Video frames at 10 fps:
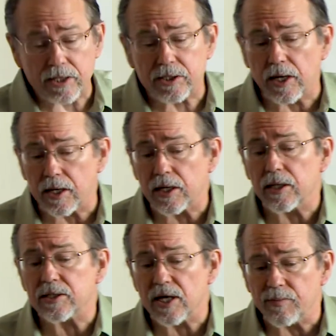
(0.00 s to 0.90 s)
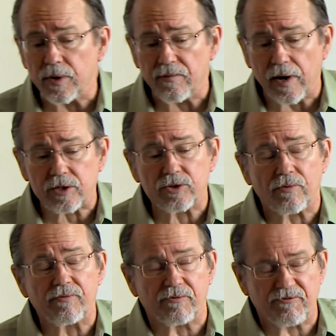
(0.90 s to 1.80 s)
studied the Temple of Luxor
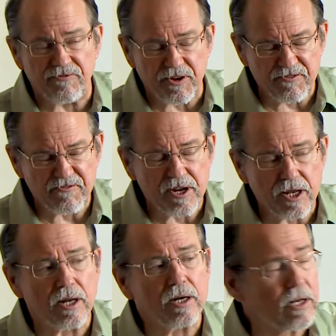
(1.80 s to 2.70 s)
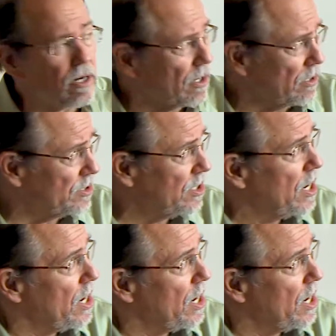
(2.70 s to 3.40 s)
for 15 years.